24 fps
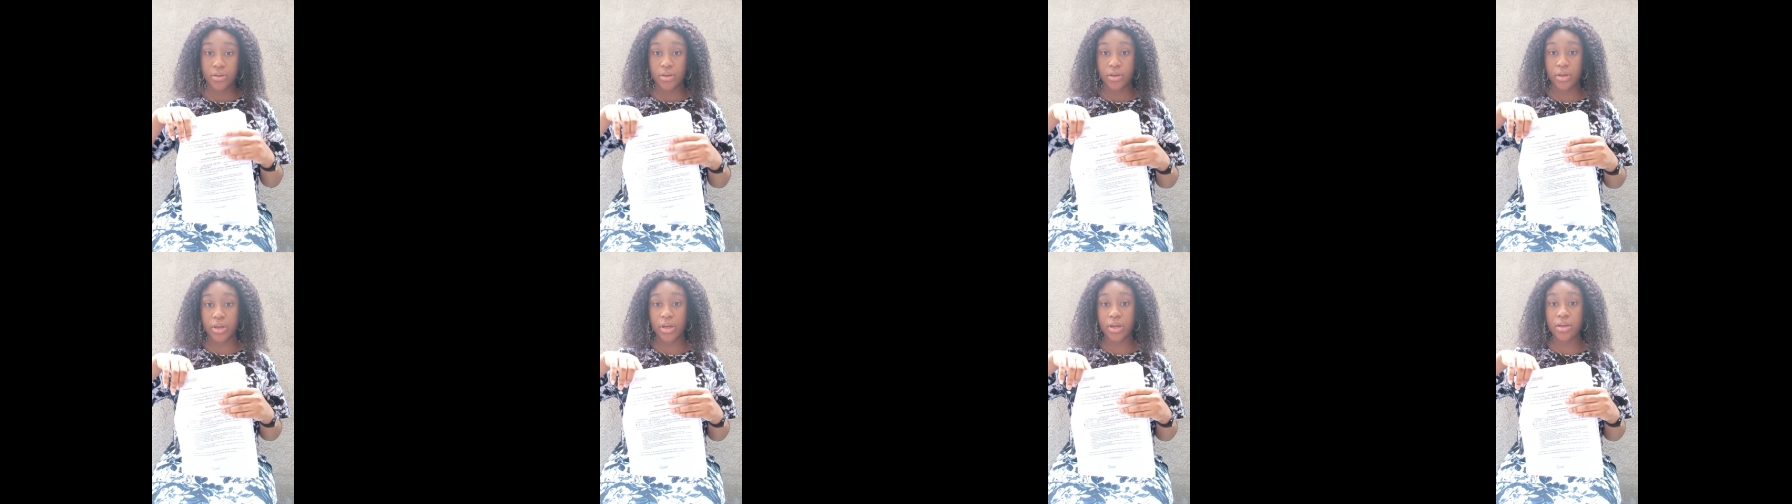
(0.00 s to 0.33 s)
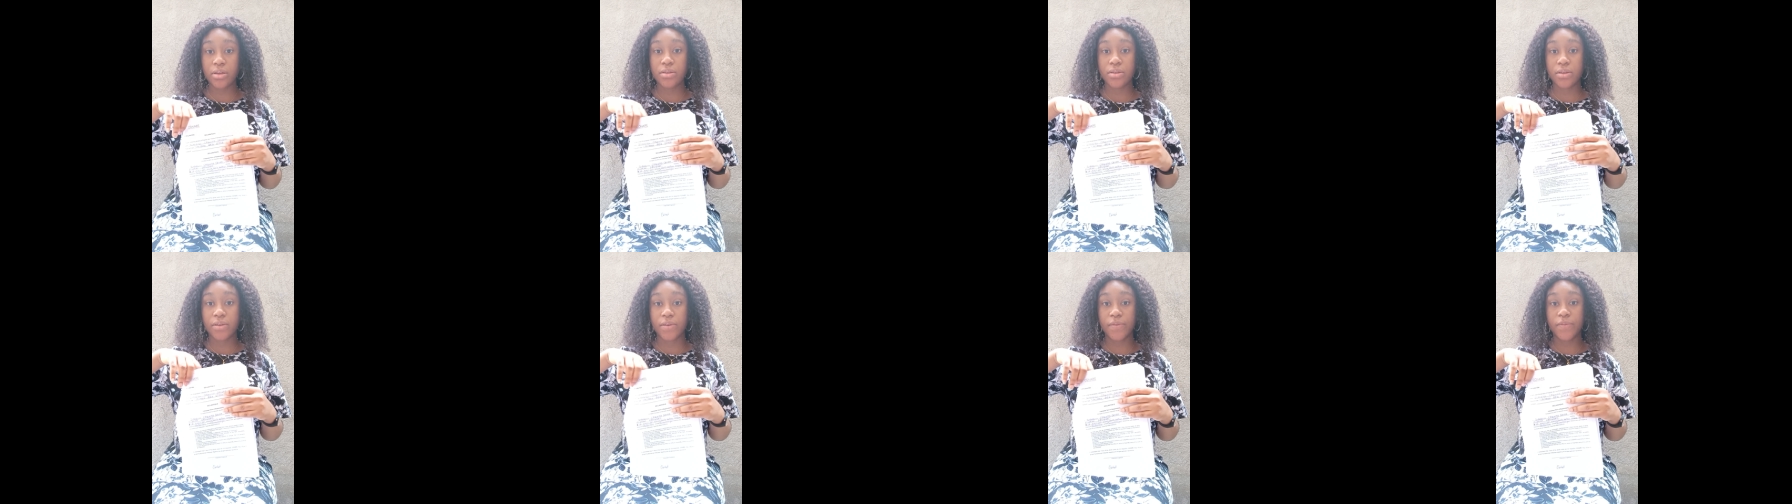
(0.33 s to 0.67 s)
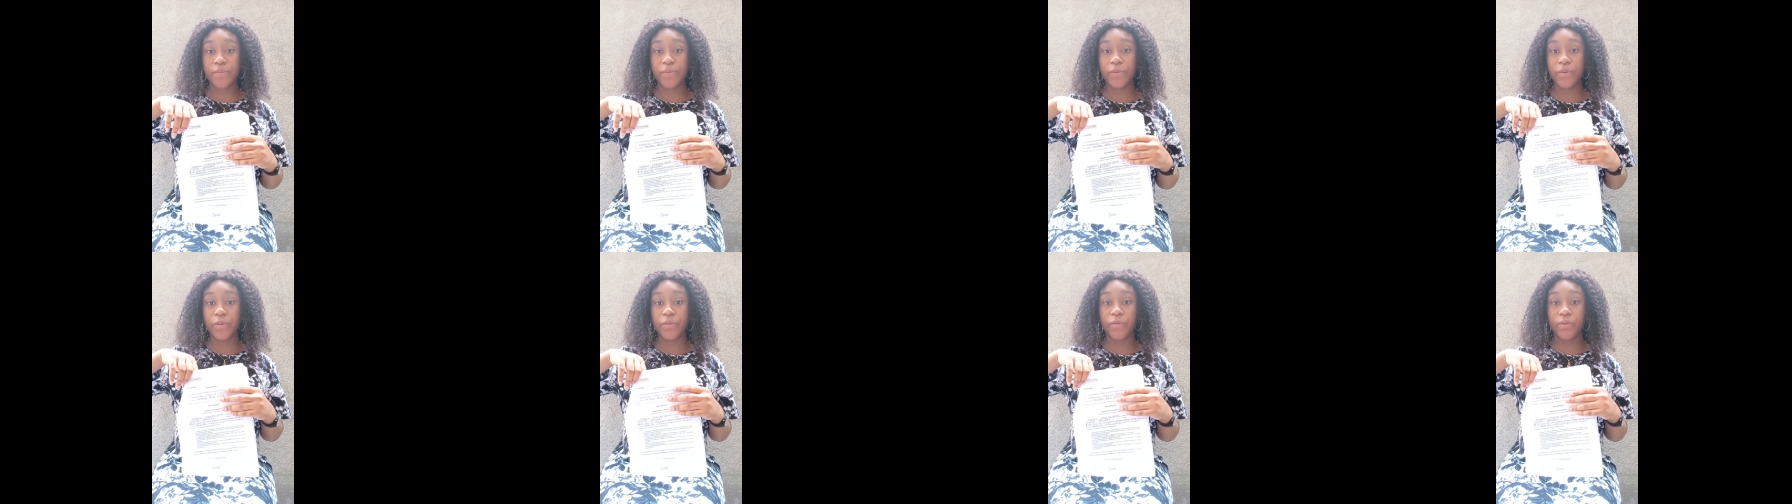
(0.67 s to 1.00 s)
Okay,
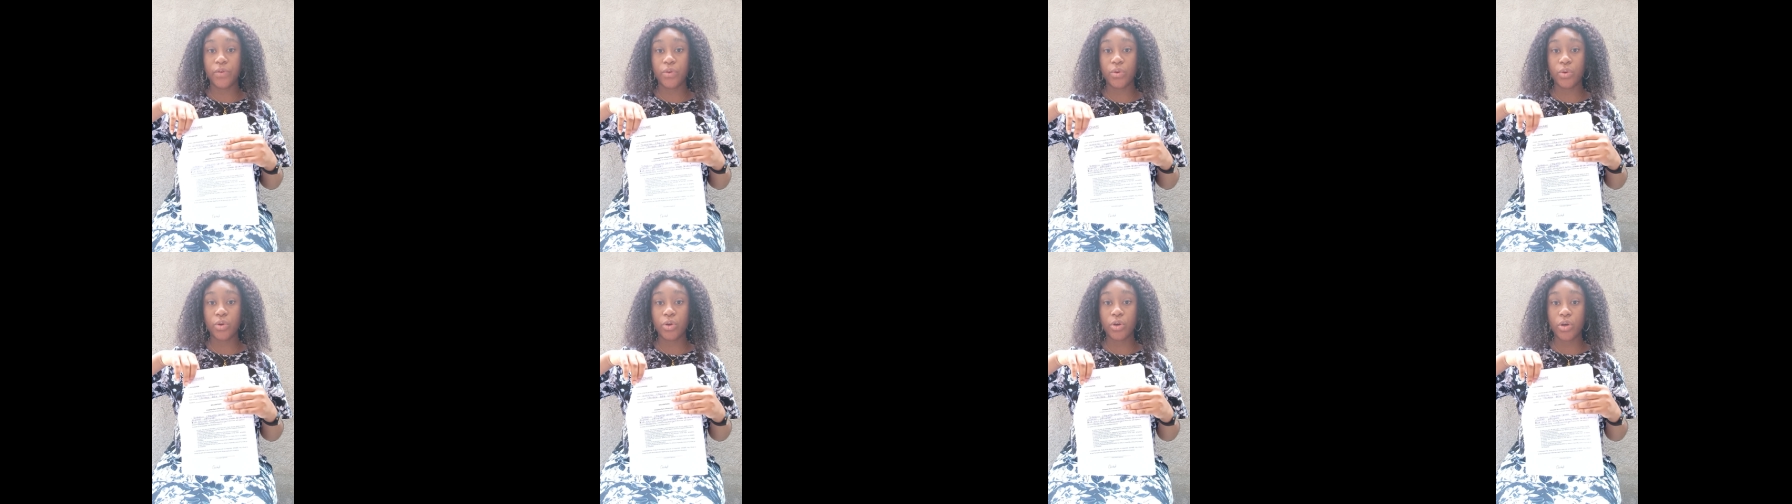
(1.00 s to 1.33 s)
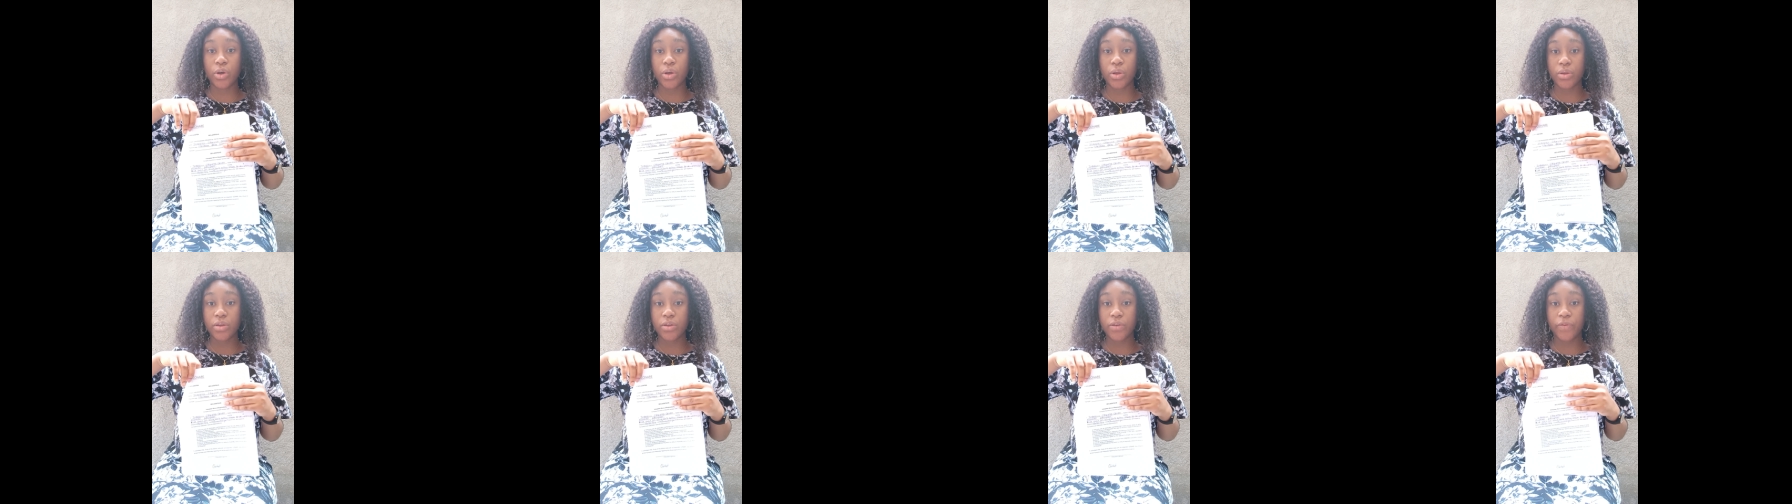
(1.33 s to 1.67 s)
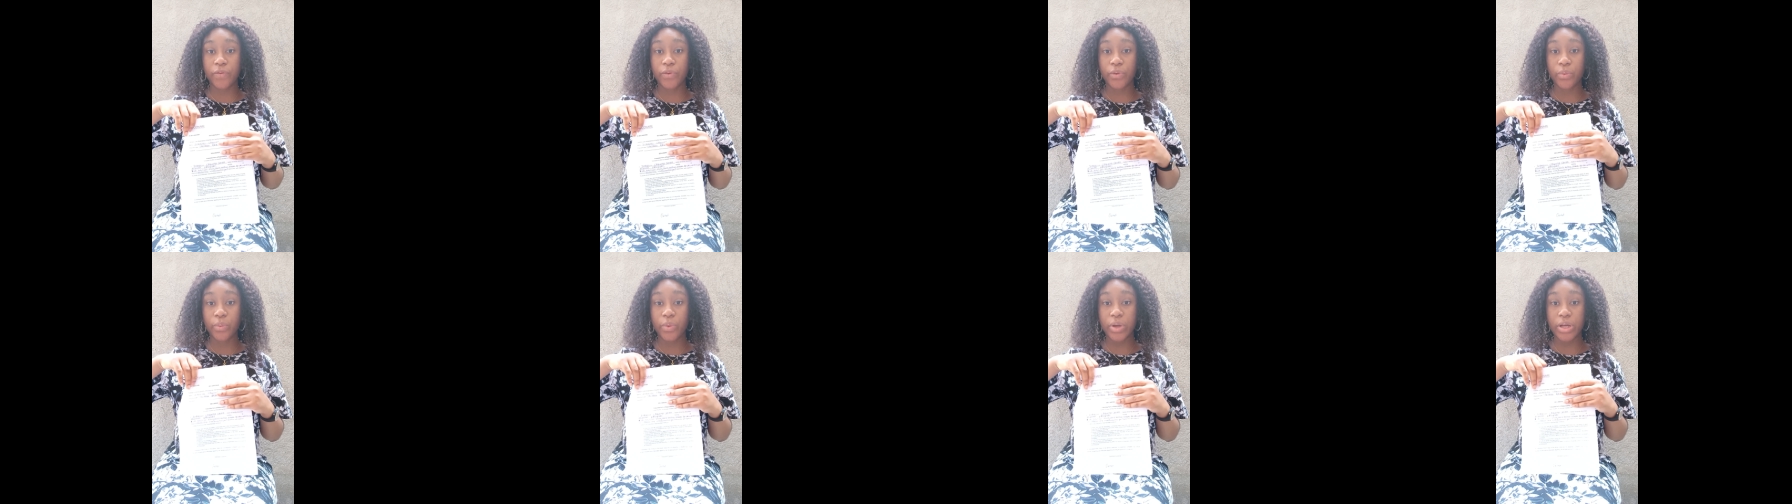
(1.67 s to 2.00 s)
if
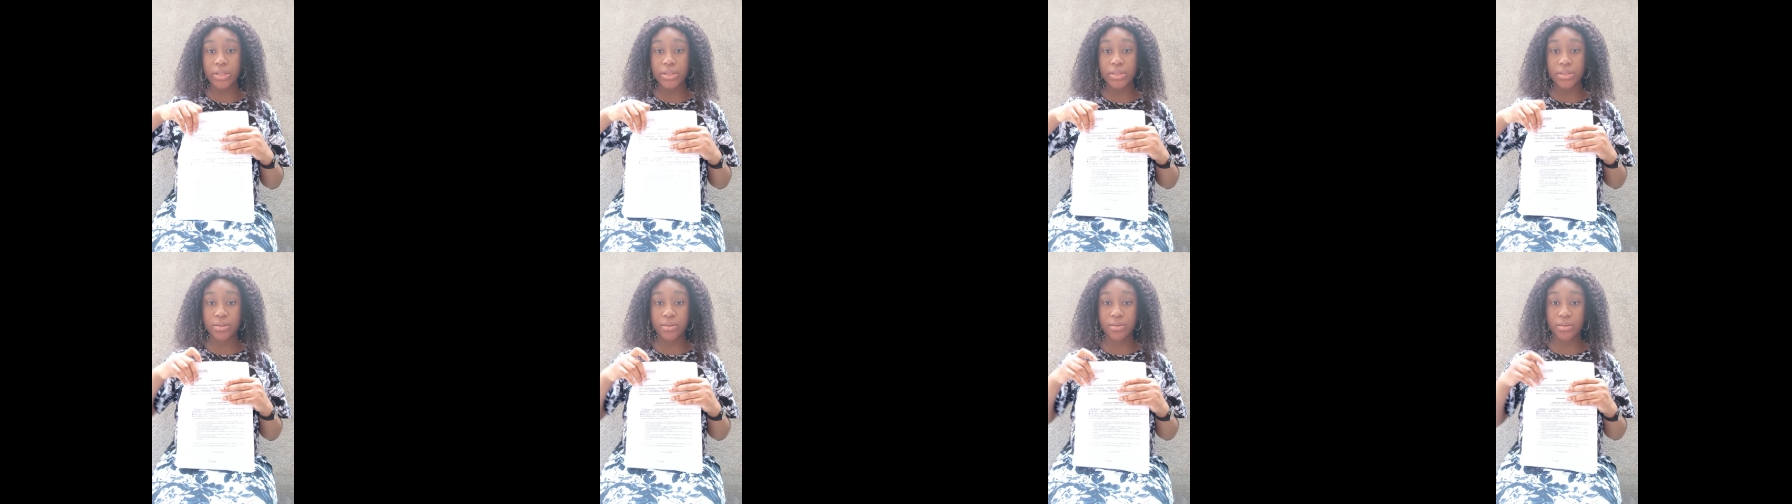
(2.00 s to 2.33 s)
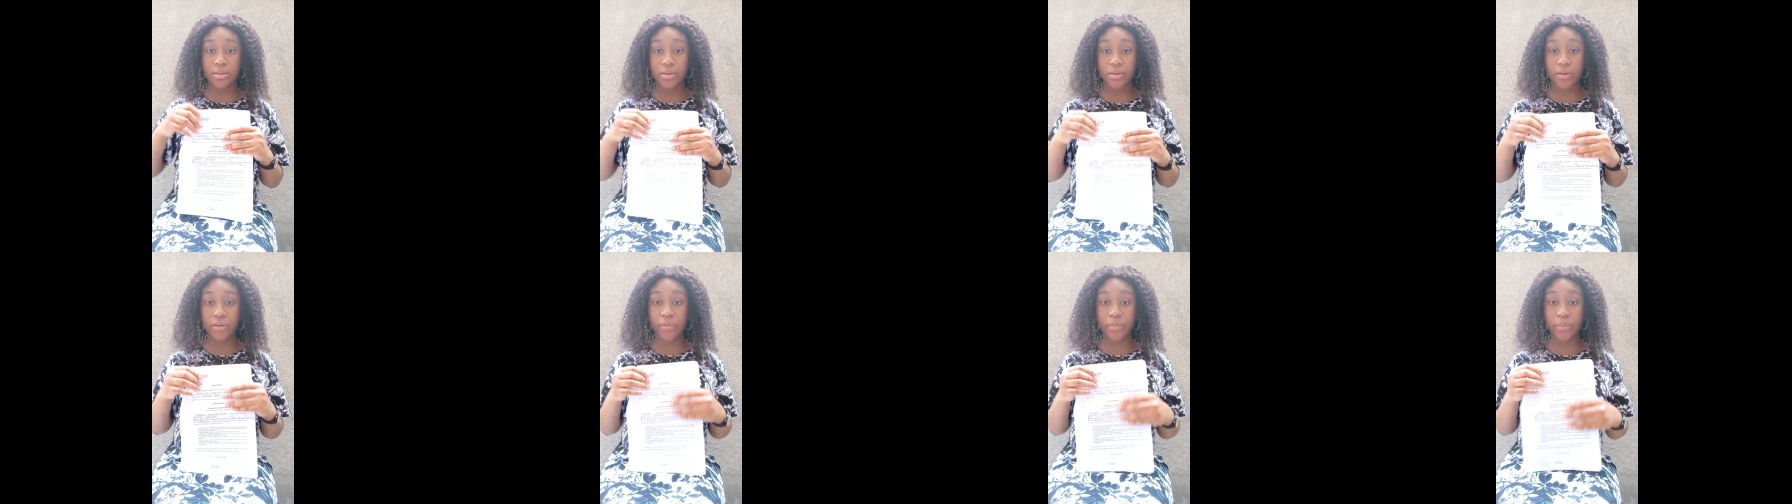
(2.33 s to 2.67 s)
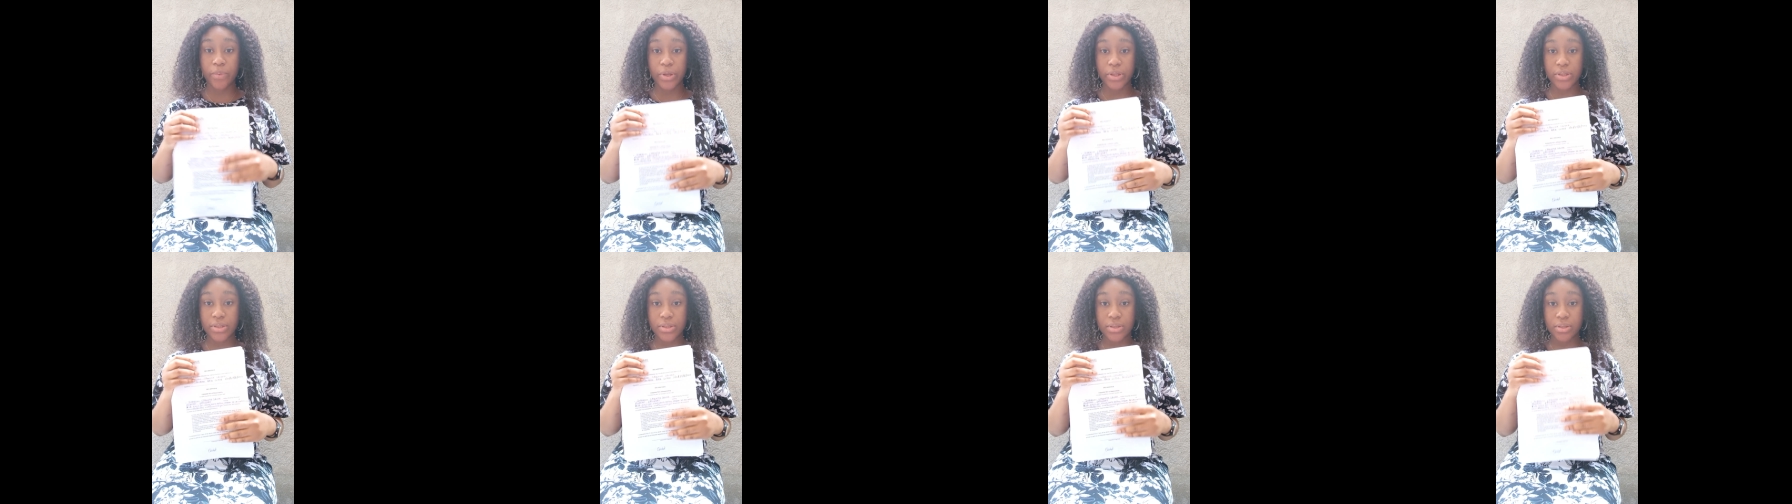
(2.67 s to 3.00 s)
you went to the
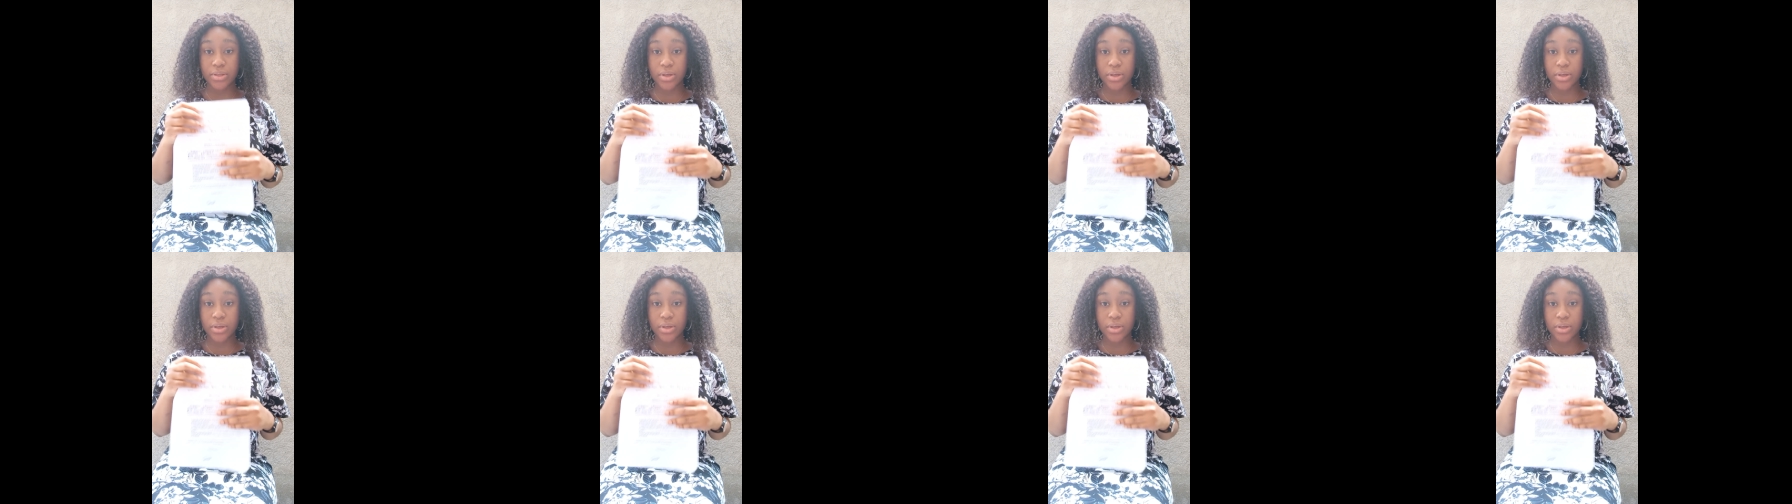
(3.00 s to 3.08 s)
government